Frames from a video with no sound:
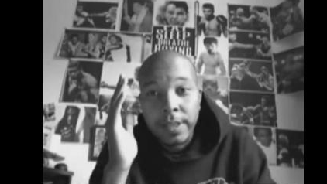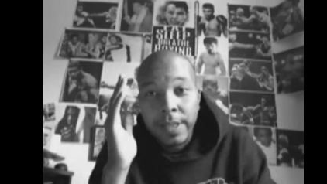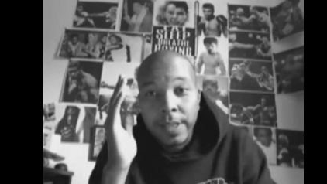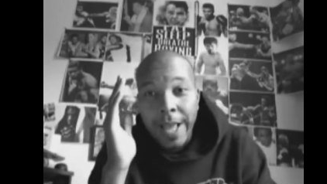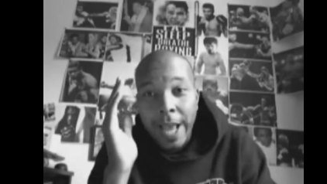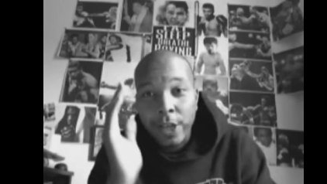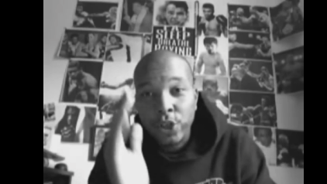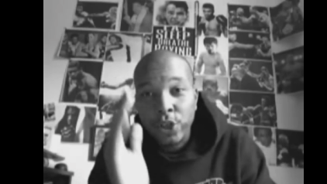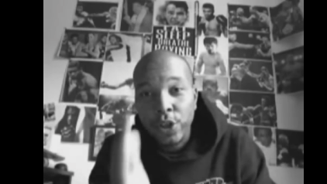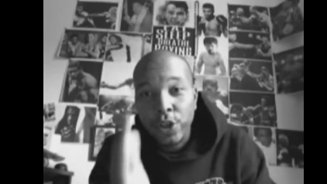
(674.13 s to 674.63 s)
to
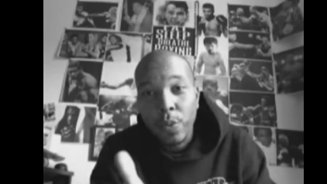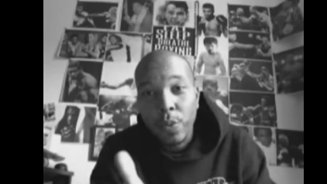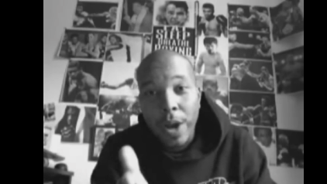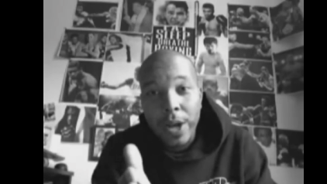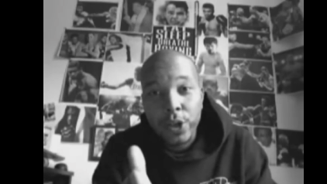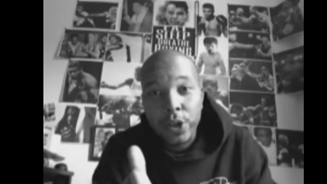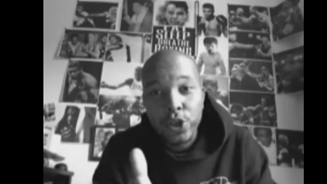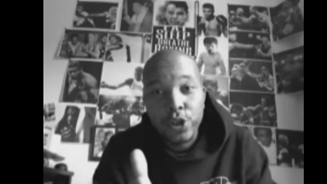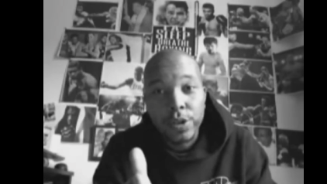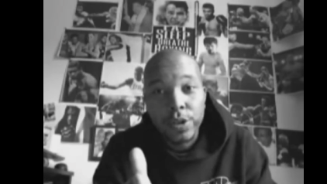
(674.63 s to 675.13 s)
actually
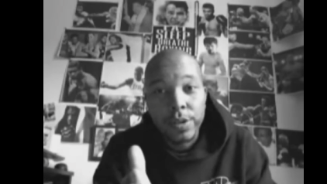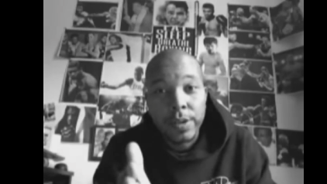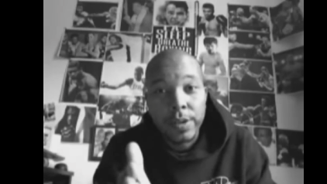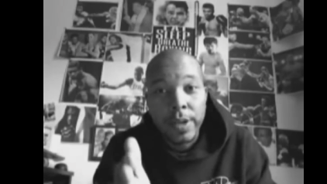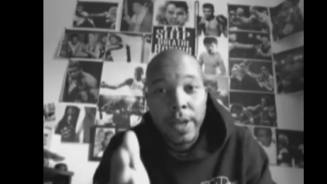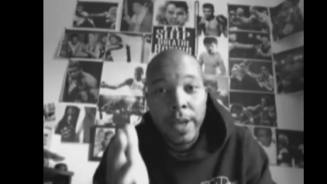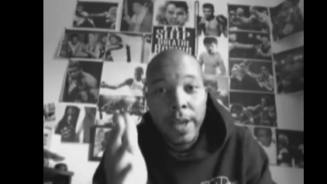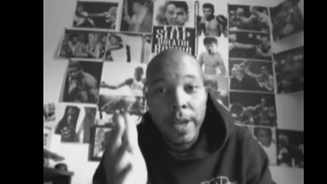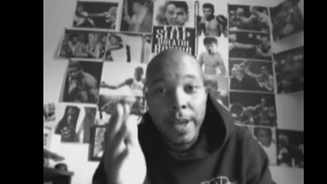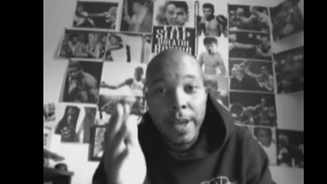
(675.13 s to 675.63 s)
watch
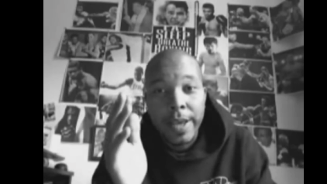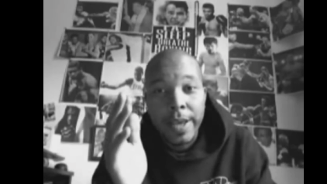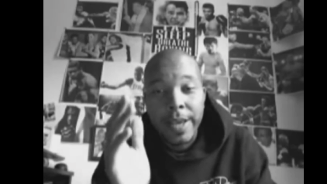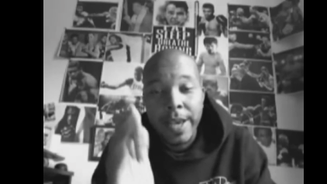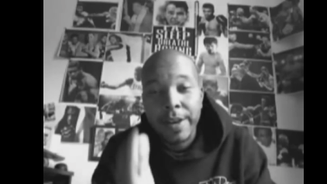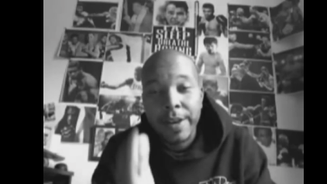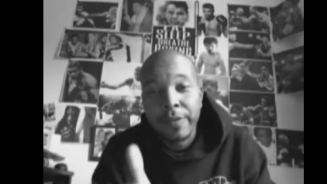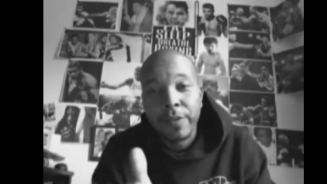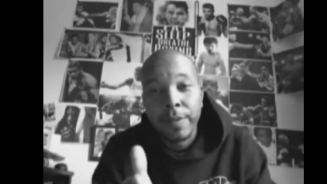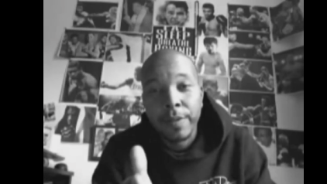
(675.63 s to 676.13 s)
and
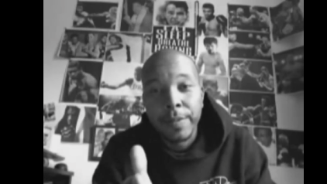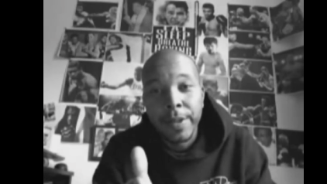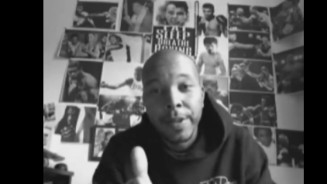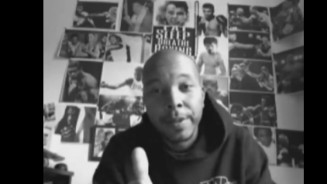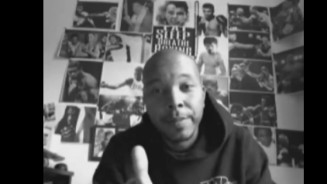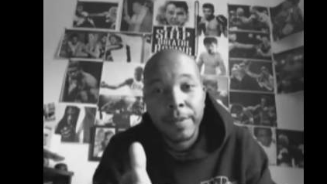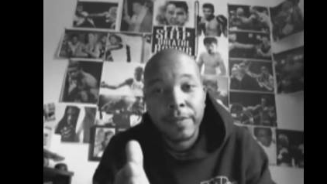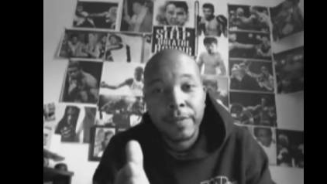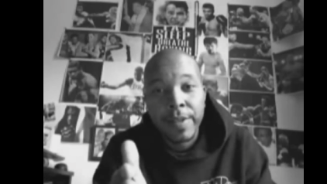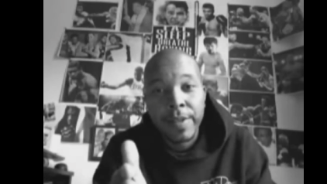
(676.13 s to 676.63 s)
get it from
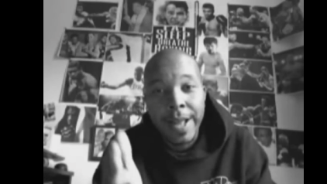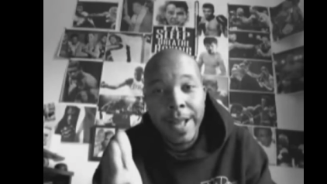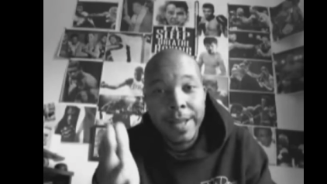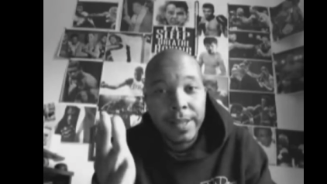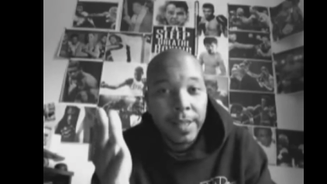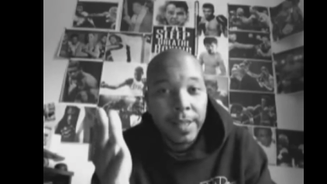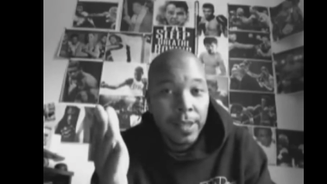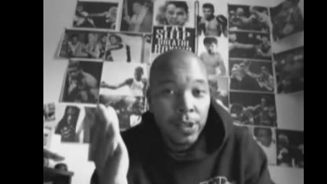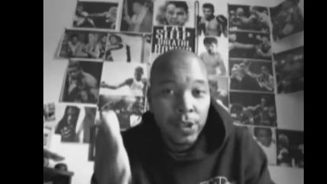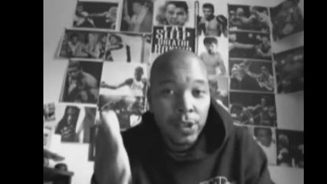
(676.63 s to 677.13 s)
them. If
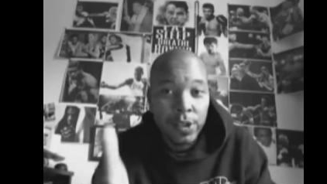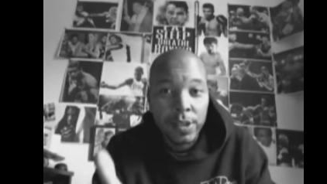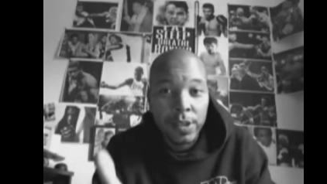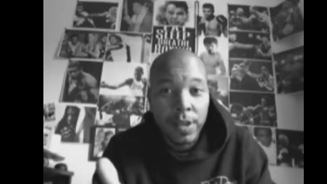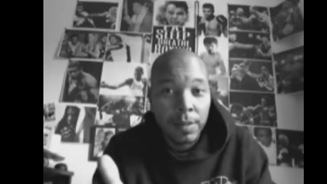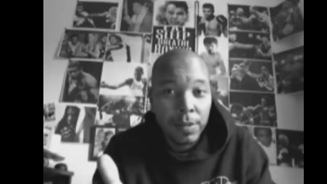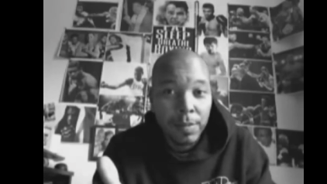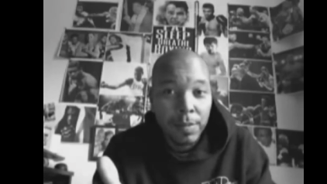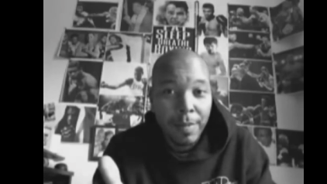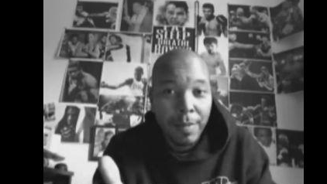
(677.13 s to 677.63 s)
not, then just
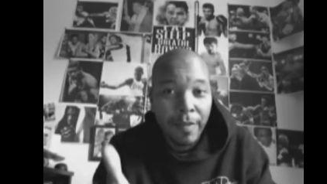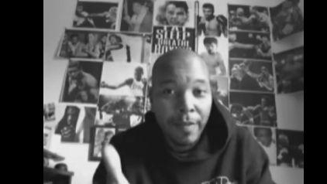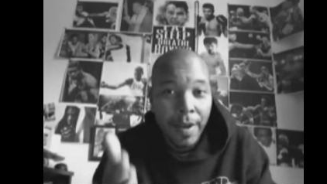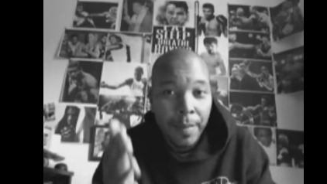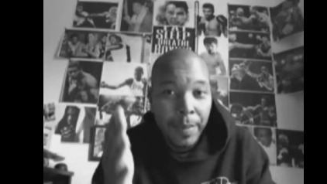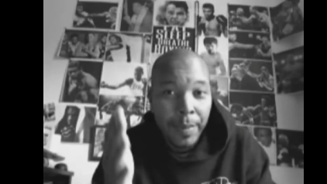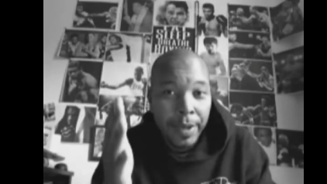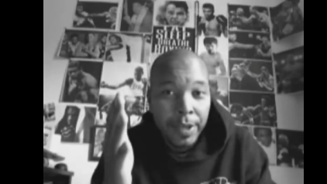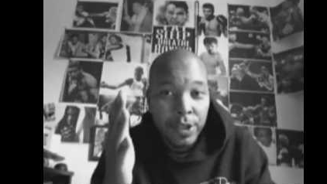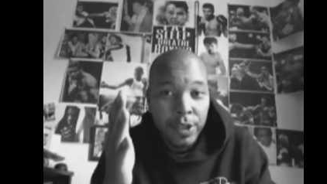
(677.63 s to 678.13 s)
come to my
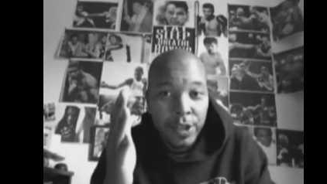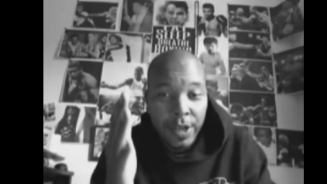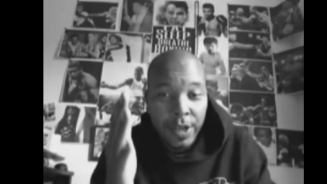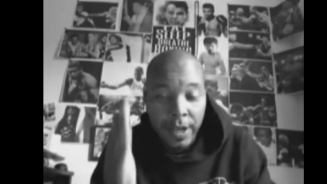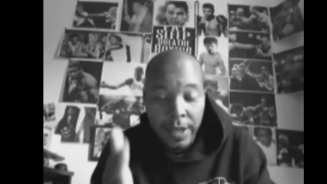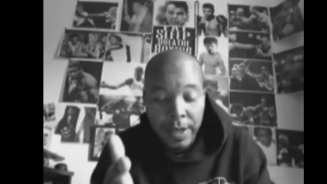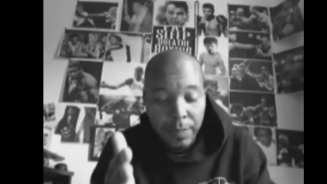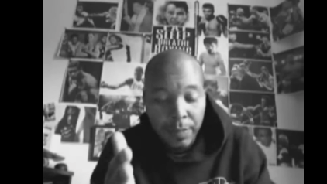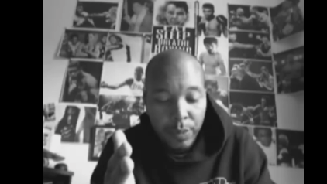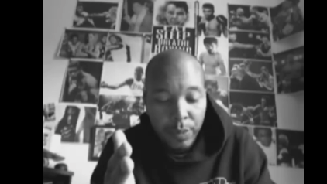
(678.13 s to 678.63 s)
fight page and
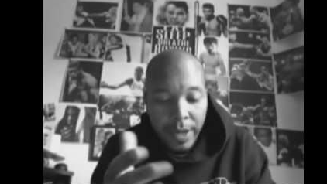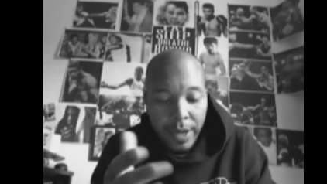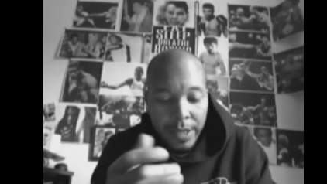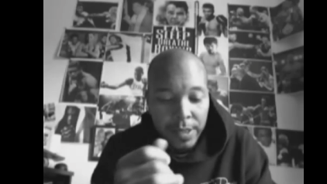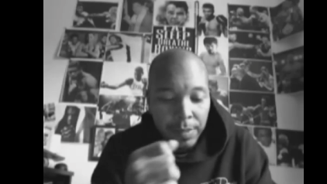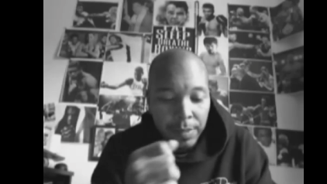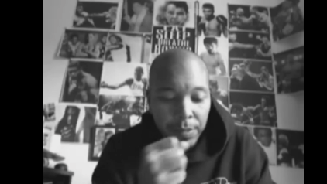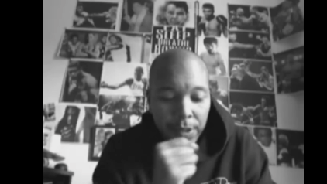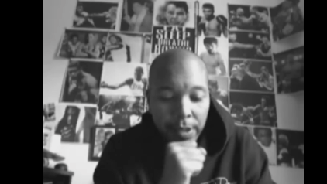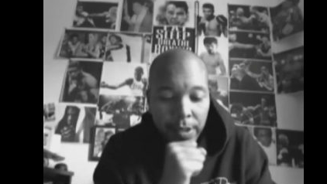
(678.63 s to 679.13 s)
I'll keep you
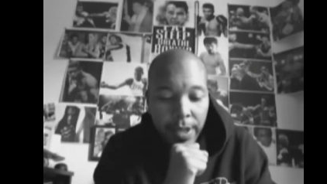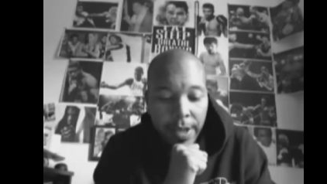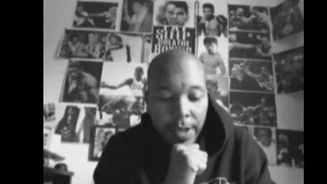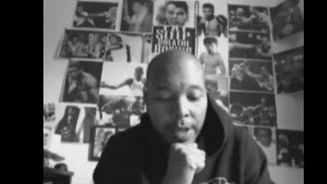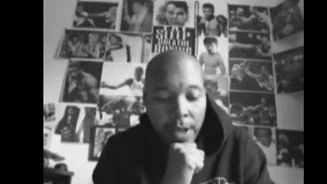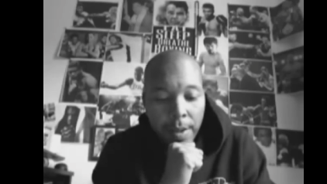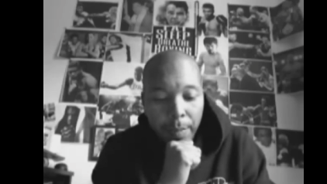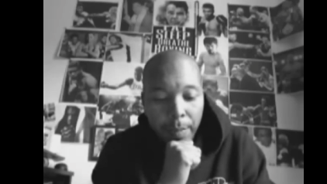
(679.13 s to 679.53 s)
guys up to date.